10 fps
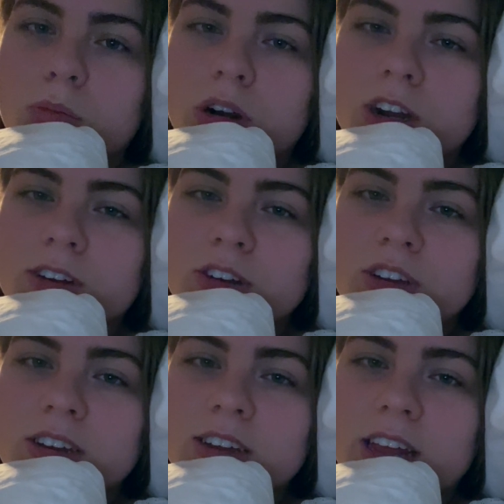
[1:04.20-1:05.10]
morning
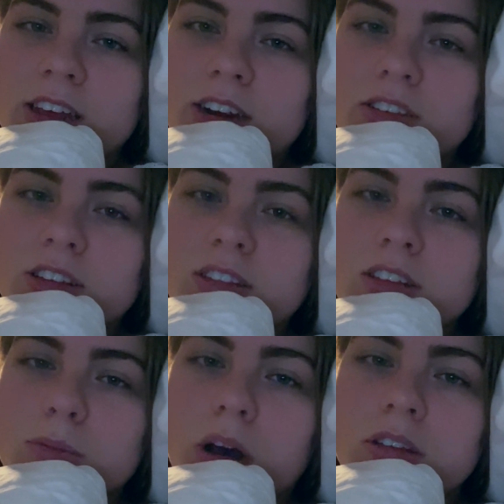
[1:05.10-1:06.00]
routine together, since
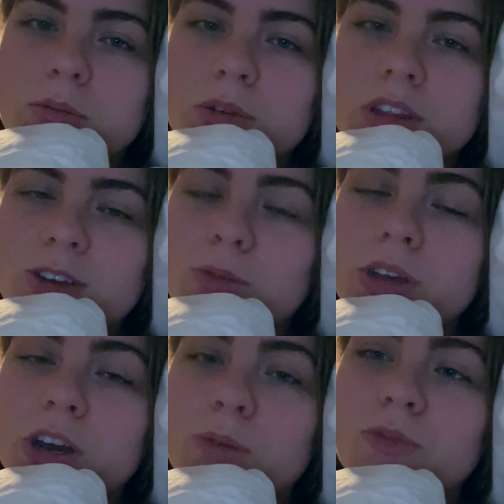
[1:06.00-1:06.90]
it's possible that you'll
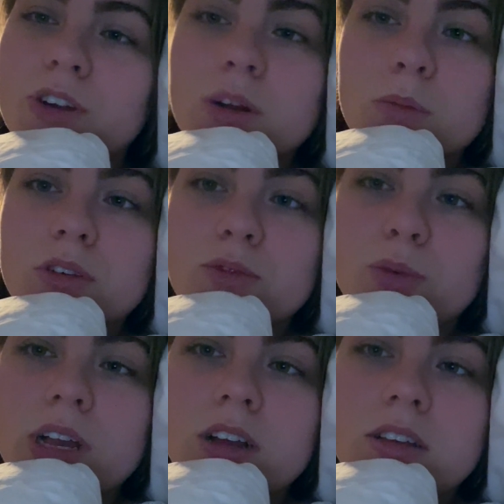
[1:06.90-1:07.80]
be home for a number of
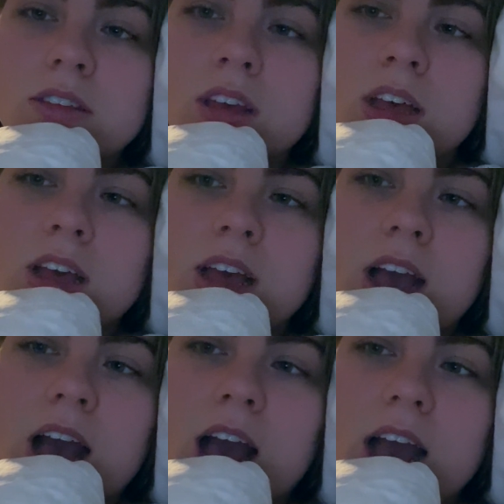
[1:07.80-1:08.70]
weeks,
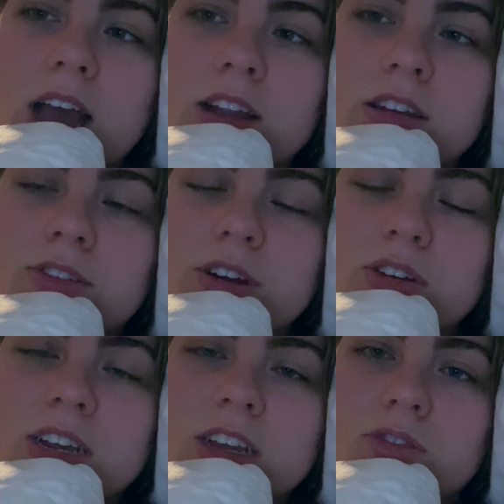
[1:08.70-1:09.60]
and a
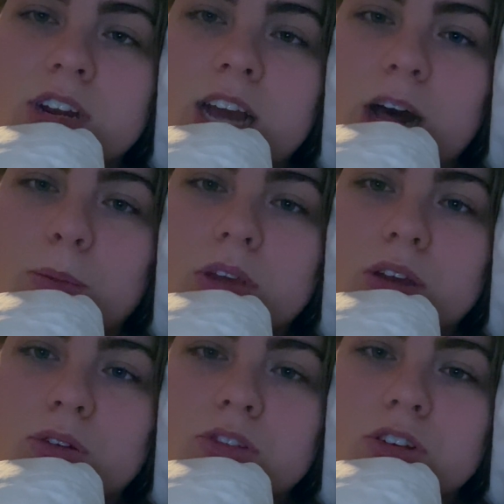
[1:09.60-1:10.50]
routine can really help
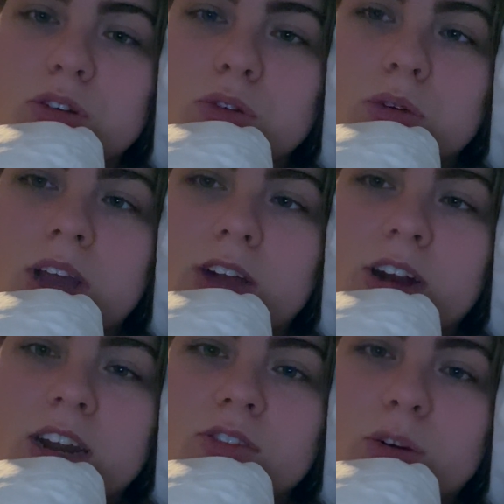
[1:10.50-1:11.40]
you to get
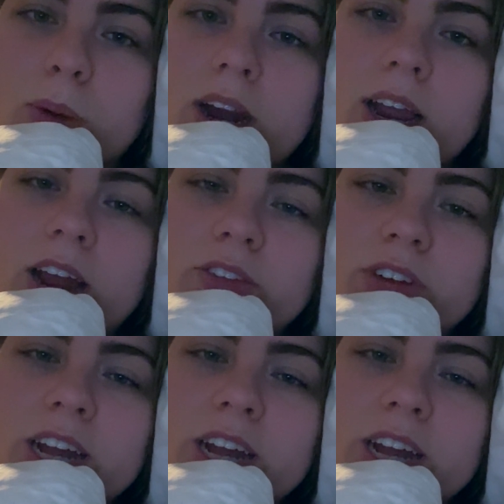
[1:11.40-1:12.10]
ready for work every